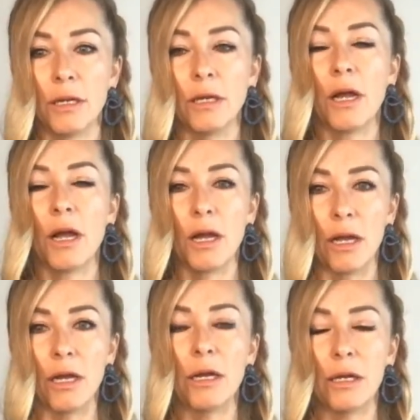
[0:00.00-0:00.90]

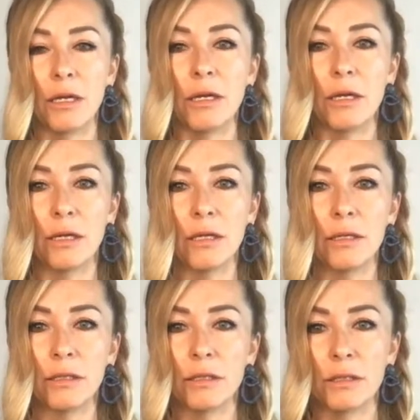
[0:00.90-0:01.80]

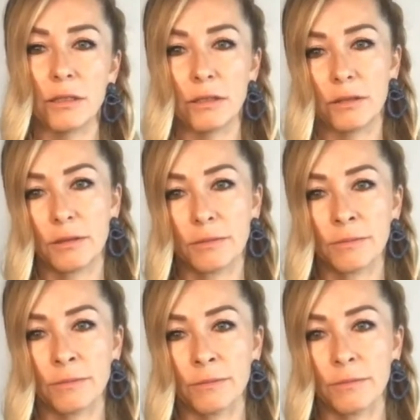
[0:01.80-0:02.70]

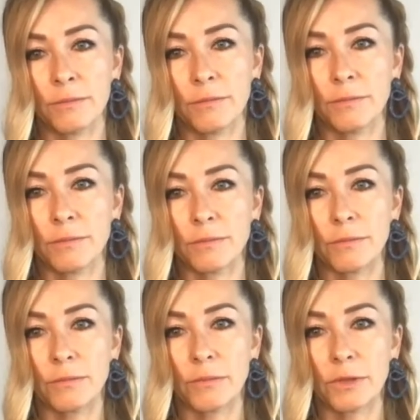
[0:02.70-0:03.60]

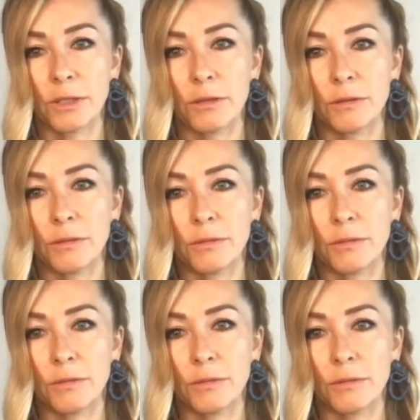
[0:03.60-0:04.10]
(silent)